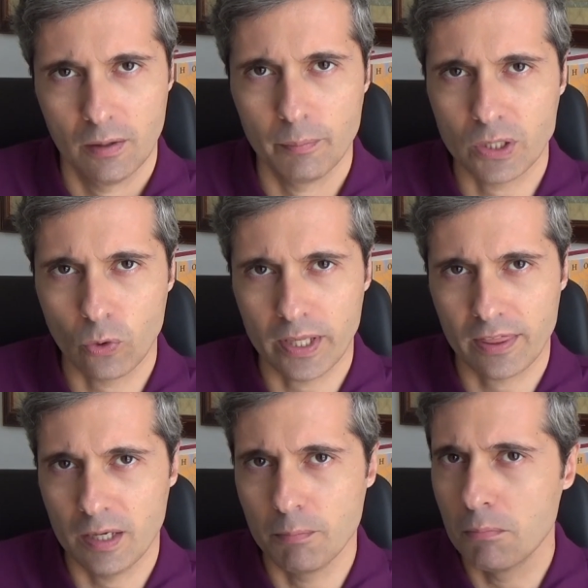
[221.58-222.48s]

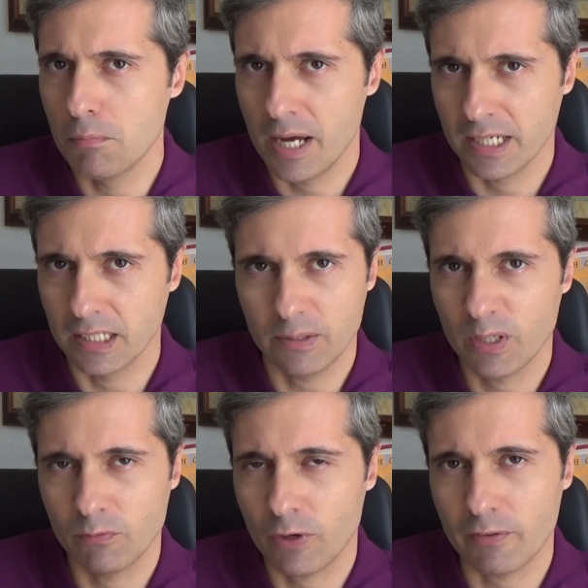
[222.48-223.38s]
bequeath him money,
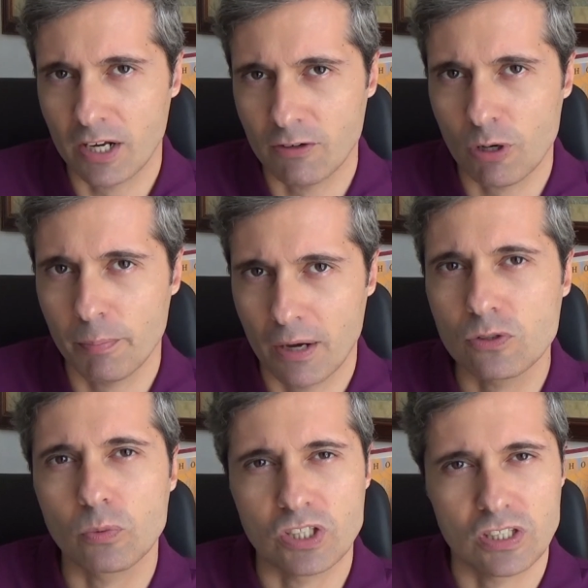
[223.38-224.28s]
even 500
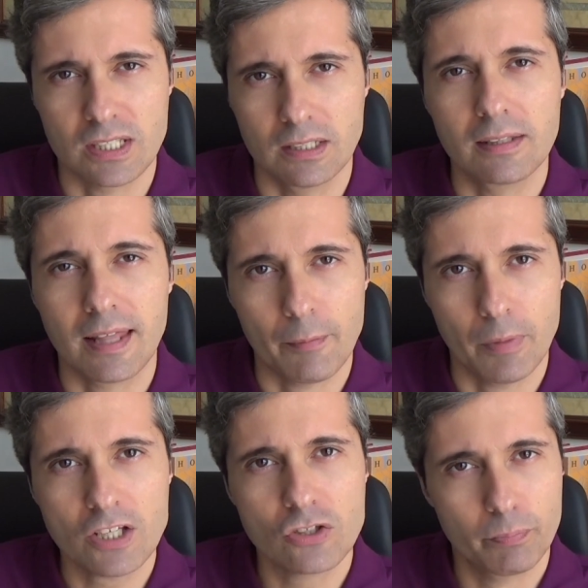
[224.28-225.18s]
pounds, which isn't that
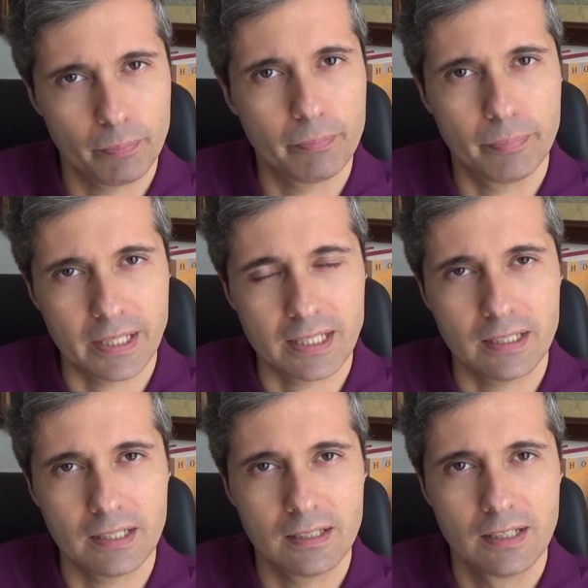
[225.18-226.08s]
much, but
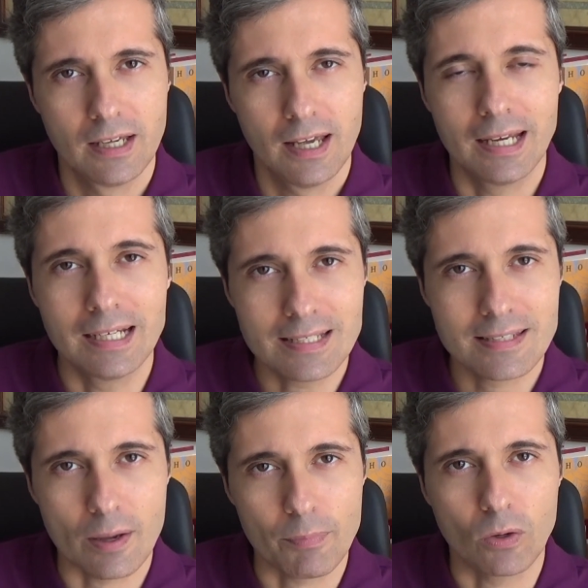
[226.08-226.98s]
it, it is
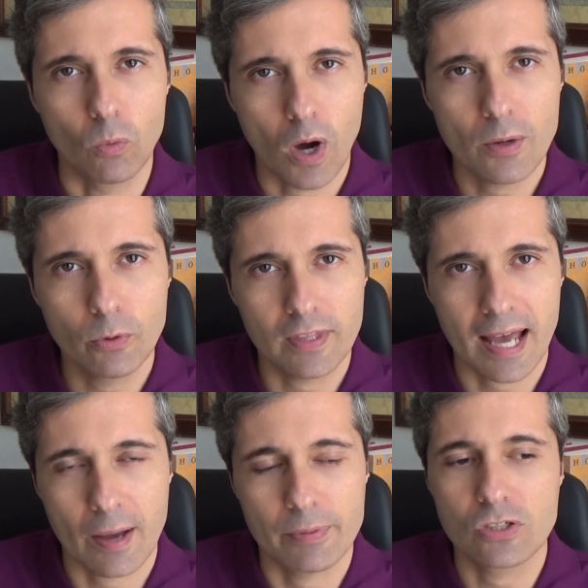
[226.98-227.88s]
something. Why would
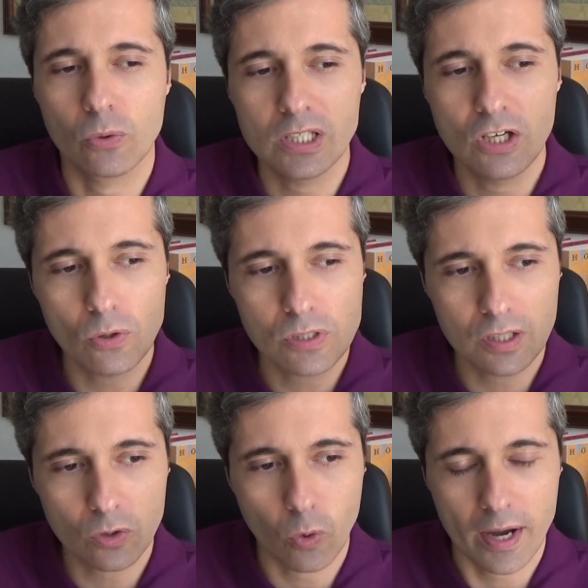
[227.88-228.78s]
that happen? So he goes on
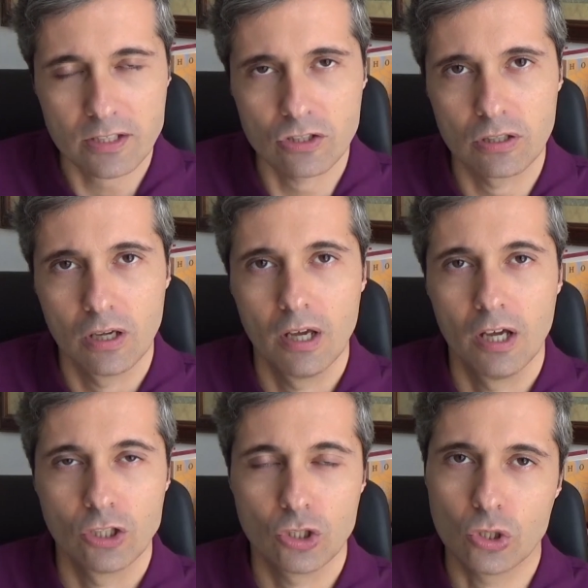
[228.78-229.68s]
a quest
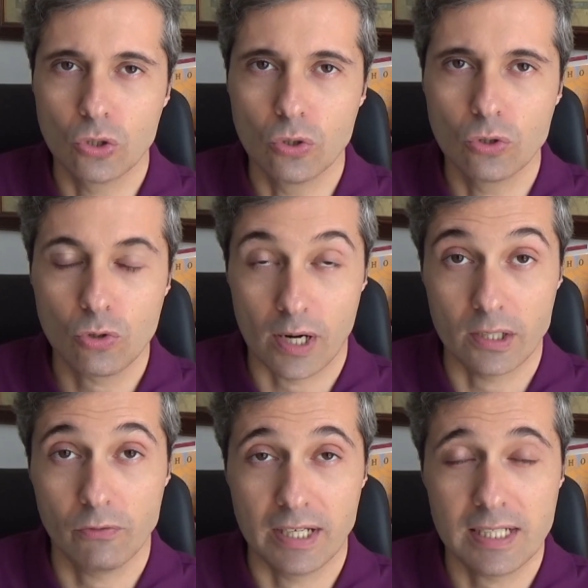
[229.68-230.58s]
to try
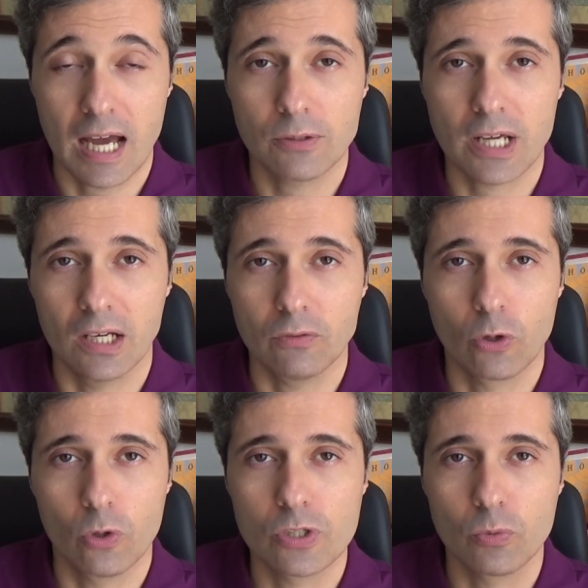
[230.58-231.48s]
to find out. And of
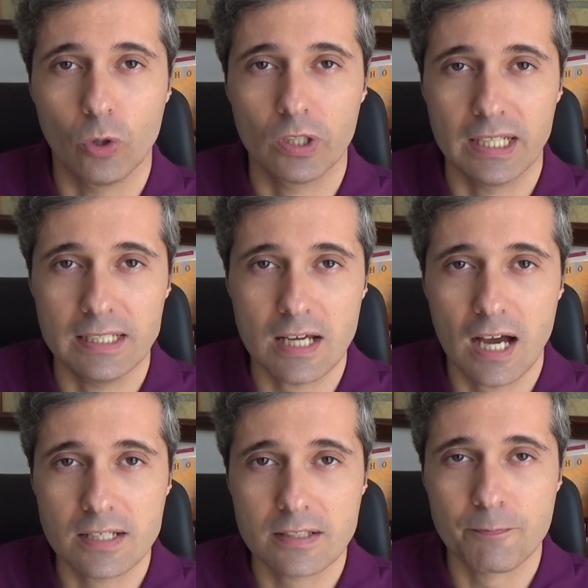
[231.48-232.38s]
course, what he
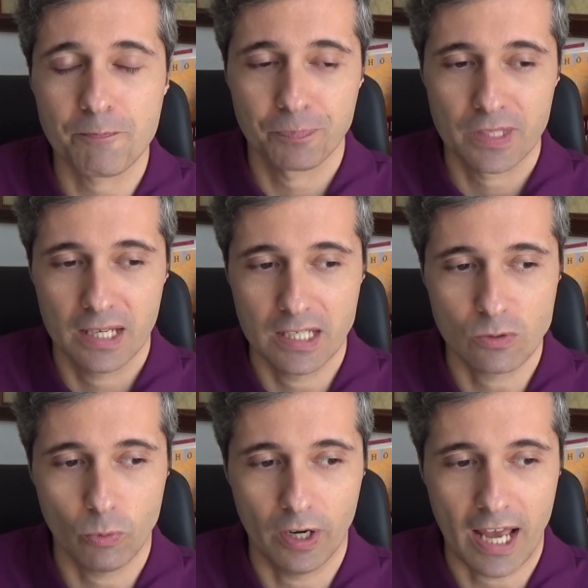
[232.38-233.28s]
does
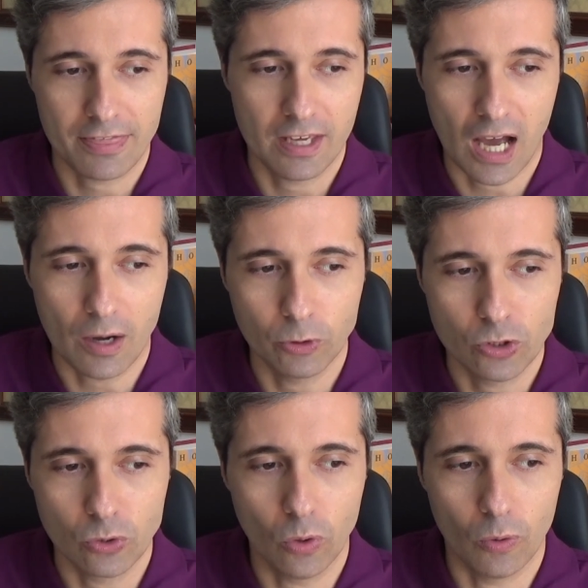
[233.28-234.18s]
is what I think I would
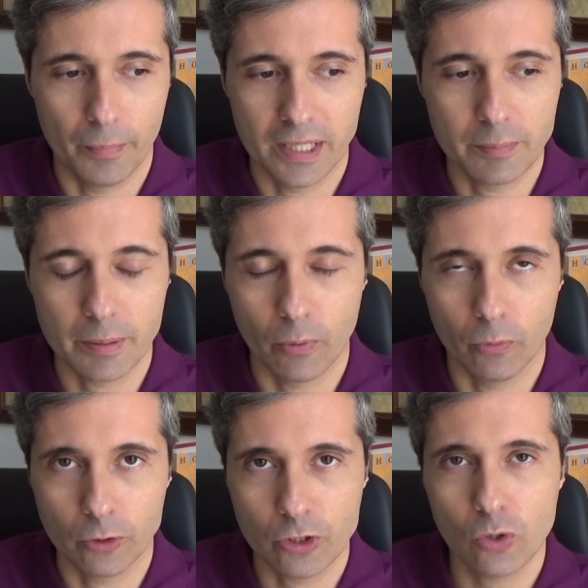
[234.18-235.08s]
do, or many people
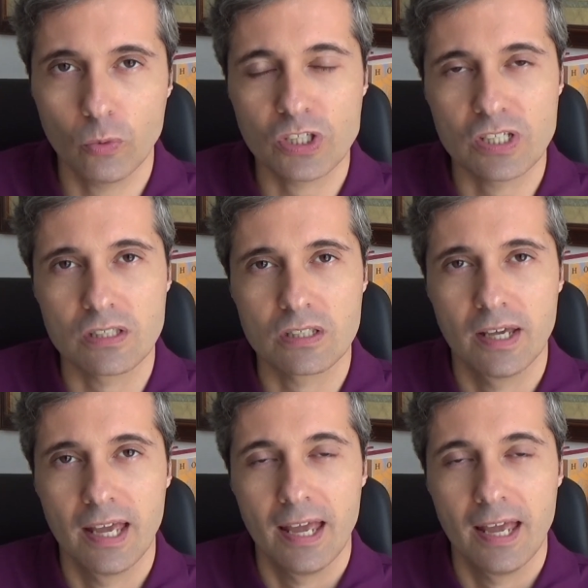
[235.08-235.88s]
would do, which is